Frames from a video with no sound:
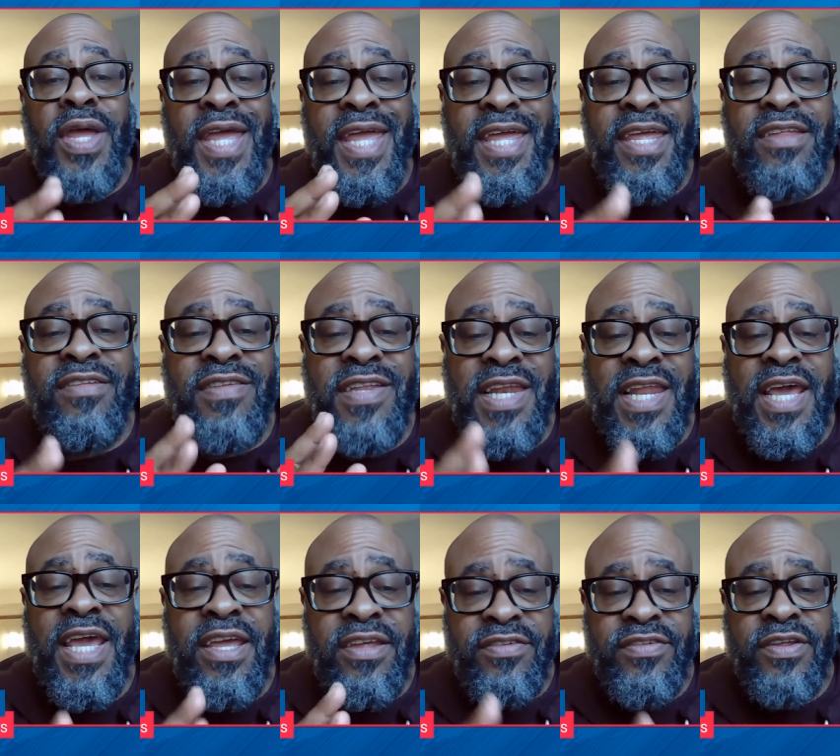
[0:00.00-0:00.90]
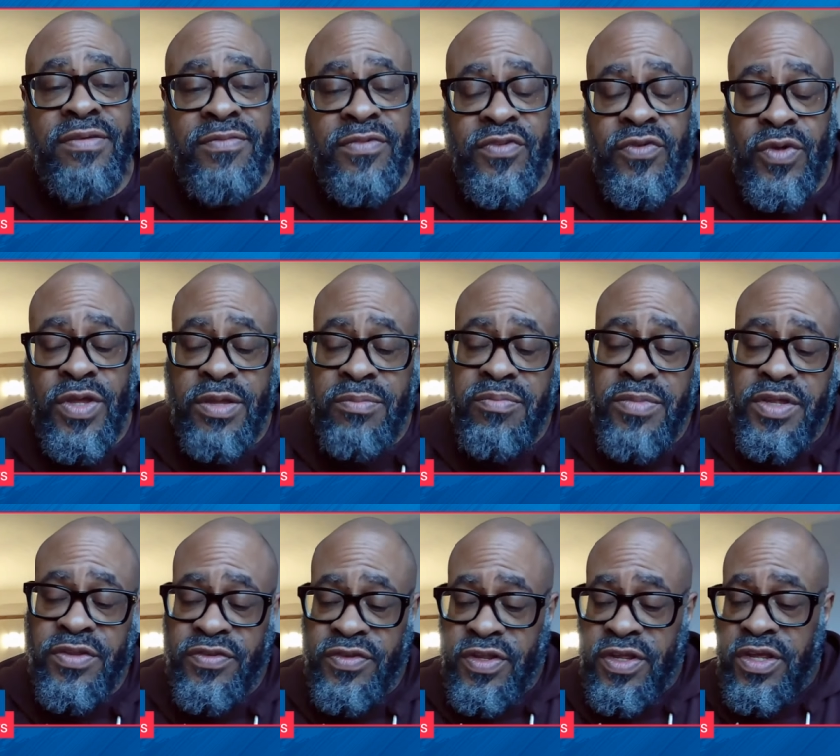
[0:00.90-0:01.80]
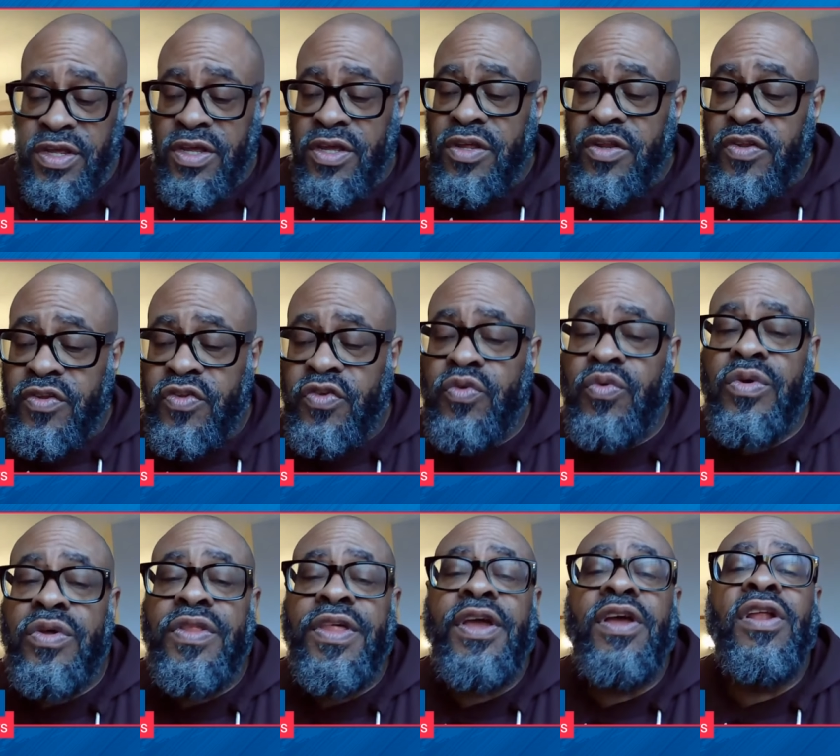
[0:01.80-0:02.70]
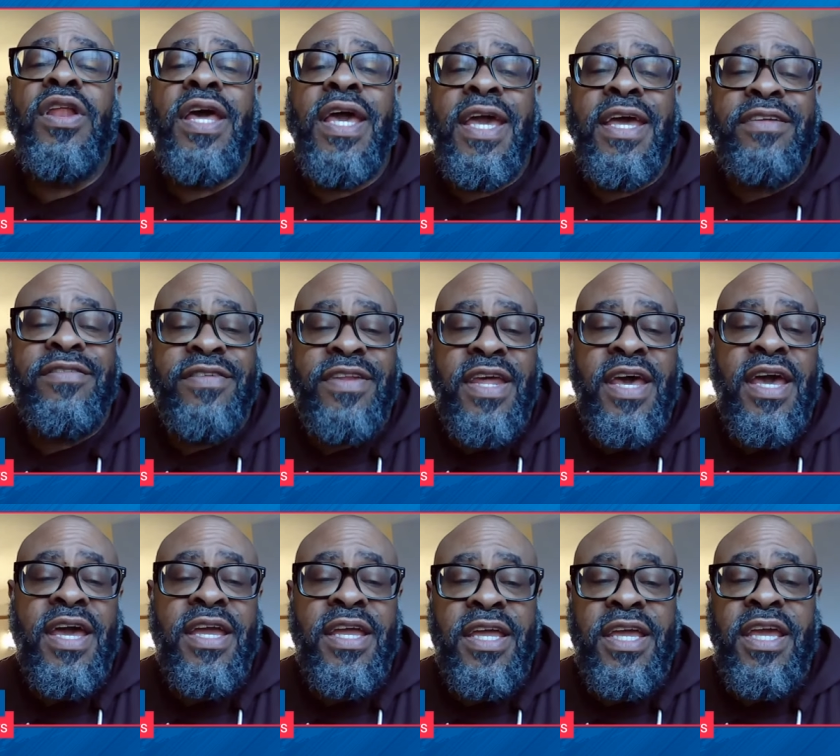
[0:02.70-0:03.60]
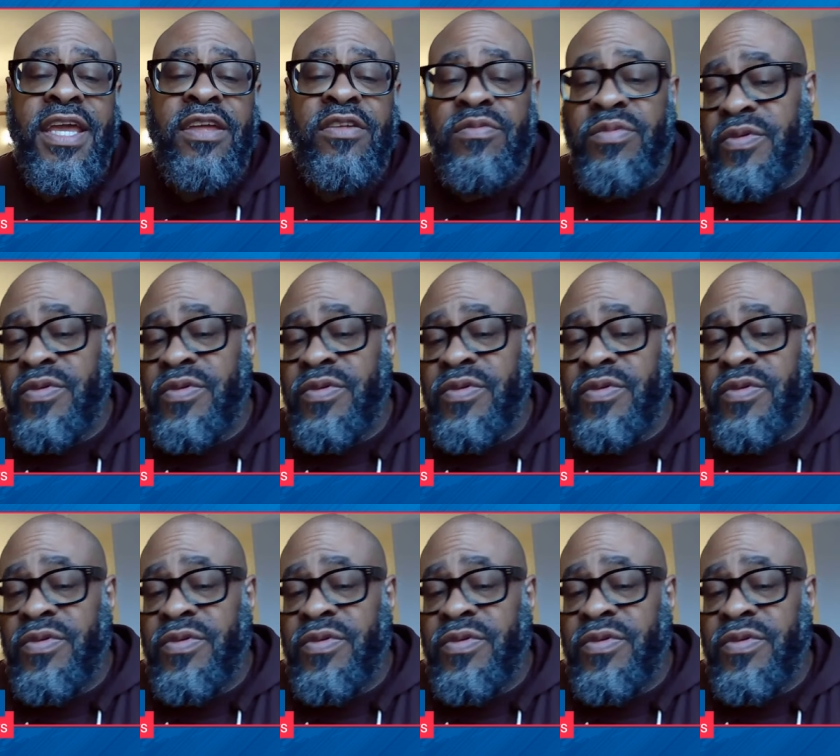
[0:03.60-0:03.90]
his last seven. So he missed two of their last nine games